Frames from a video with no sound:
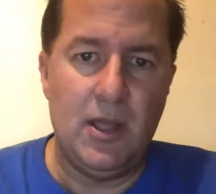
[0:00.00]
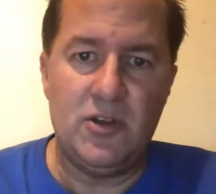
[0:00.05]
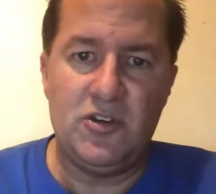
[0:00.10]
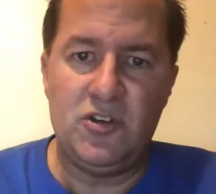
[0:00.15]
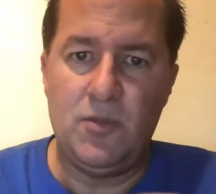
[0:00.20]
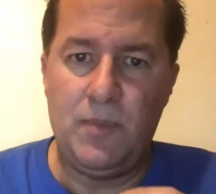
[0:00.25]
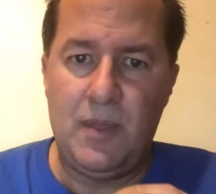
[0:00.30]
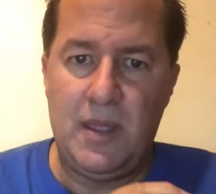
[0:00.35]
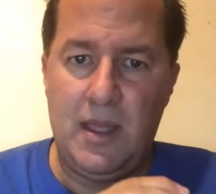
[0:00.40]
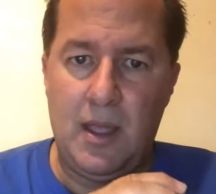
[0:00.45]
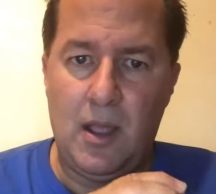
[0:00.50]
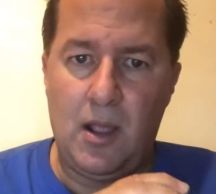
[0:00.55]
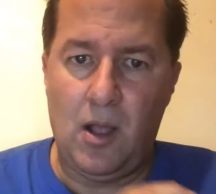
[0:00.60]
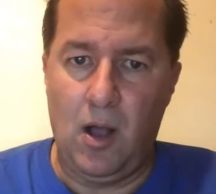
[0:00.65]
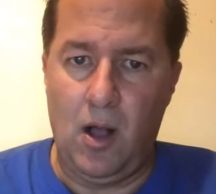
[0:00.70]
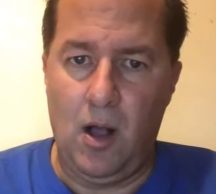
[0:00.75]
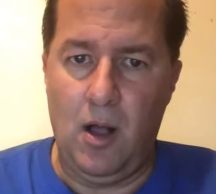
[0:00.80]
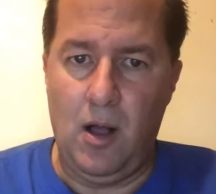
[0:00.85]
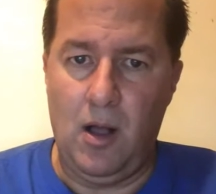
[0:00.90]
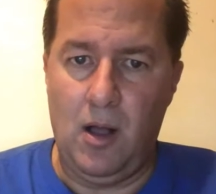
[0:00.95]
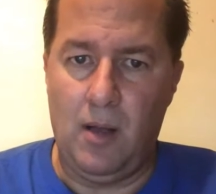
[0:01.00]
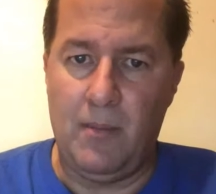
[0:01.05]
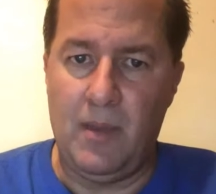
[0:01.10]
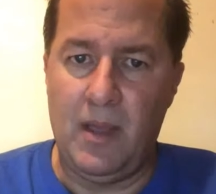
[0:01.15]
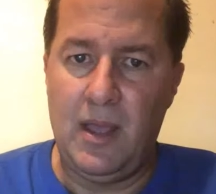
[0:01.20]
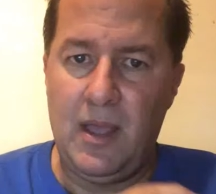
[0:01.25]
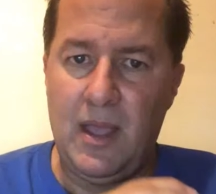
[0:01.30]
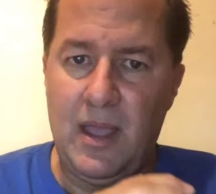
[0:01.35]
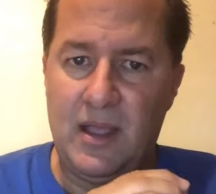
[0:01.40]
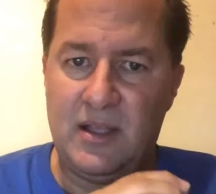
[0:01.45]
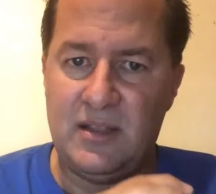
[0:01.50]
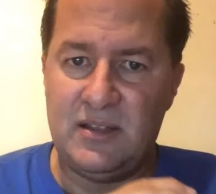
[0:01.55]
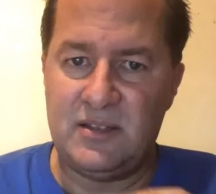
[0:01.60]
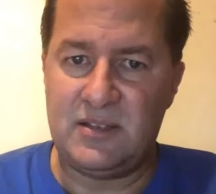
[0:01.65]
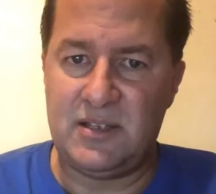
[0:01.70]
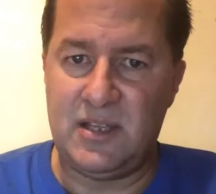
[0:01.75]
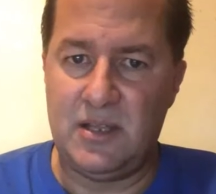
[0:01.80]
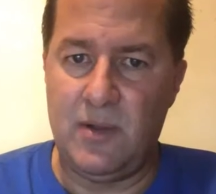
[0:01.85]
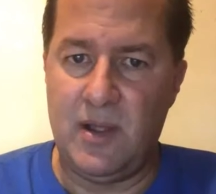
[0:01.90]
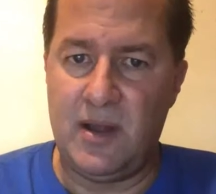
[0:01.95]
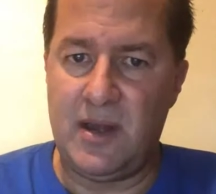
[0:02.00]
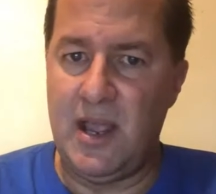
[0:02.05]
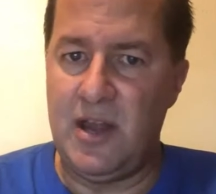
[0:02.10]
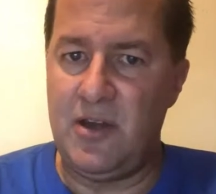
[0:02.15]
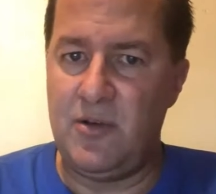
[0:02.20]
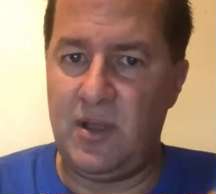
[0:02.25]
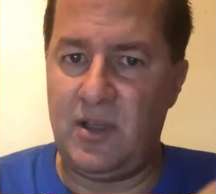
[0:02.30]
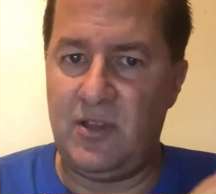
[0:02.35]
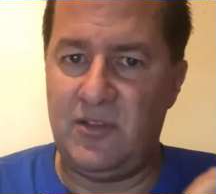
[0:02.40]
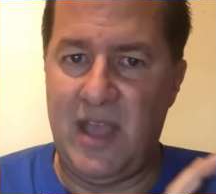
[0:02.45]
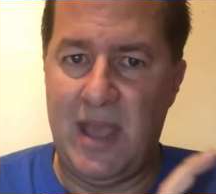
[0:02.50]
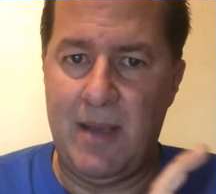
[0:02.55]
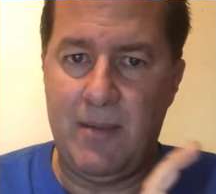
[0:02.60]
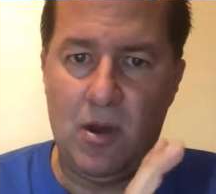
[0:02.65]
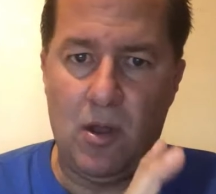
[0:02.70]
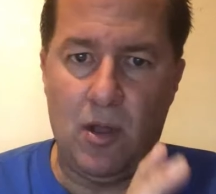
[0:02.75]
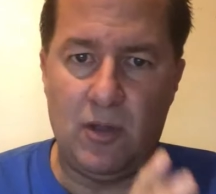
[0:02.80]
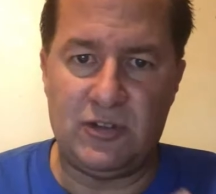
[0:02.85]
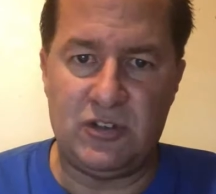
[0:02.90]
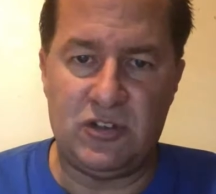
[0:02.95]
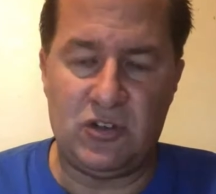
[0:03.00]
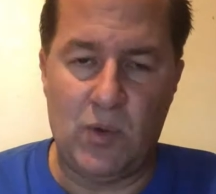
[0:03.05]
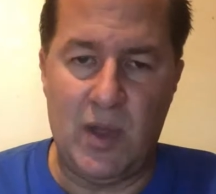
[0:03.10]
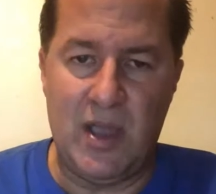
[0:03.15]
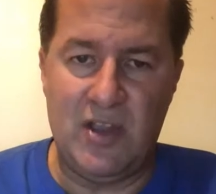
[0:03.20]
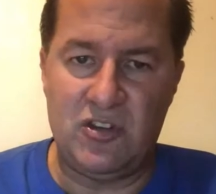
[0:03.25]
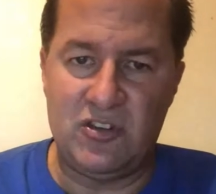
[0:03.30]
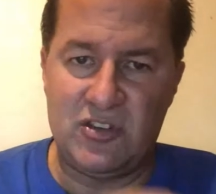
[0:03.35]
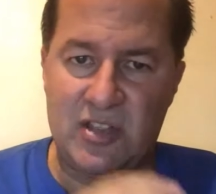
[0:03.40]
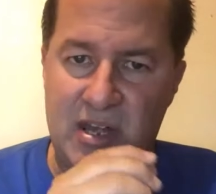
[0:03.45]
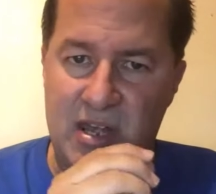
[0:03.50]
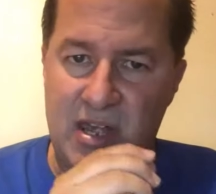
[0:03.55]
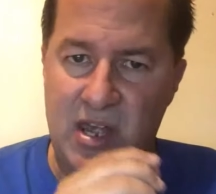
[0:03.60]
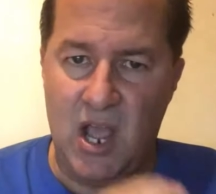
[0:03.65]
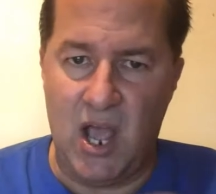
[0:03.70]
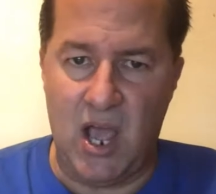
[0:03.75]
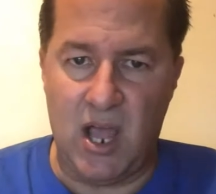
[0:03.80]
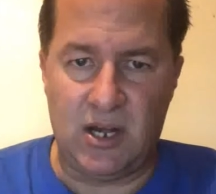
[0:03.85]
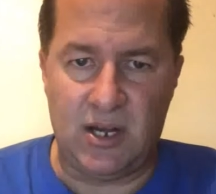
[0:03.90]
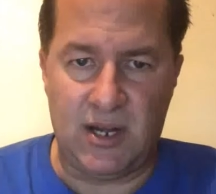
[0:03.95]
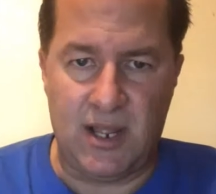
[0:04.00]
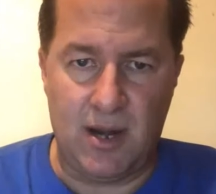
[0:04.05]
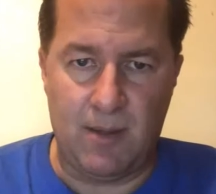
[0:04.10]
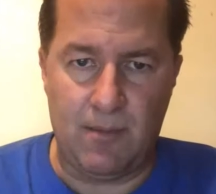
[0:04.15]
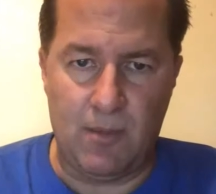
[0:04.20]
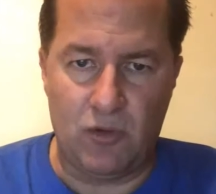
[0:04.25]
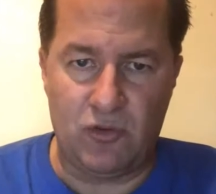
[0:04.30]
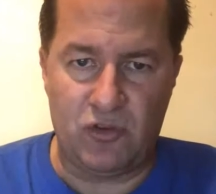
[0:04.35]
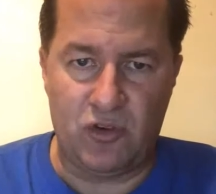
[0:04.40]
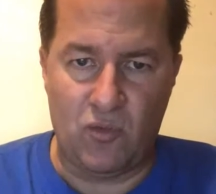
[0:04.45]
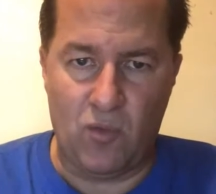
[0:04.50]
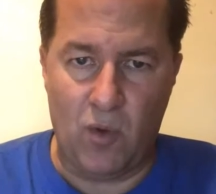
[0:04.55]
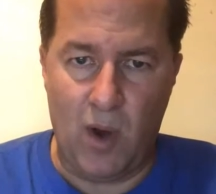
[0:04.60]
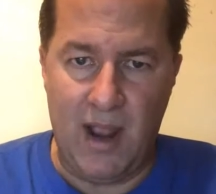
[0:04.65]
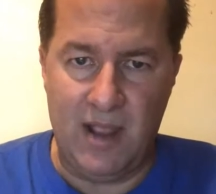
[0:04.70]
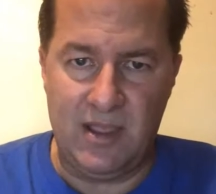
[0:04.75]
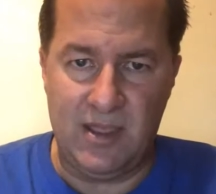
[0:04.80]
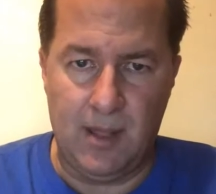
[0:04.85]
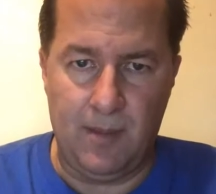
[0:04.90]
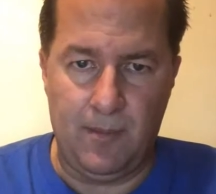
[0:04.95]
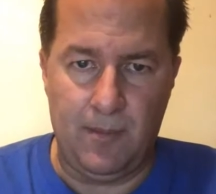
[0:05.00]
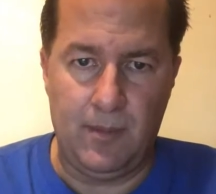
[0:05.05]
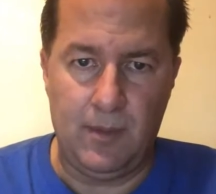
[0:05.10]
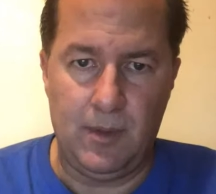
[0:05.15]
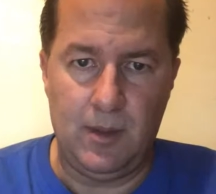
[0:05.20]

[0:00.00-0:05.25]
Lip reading: to be calm and considerate and to examine all situations and not let emotion ride them.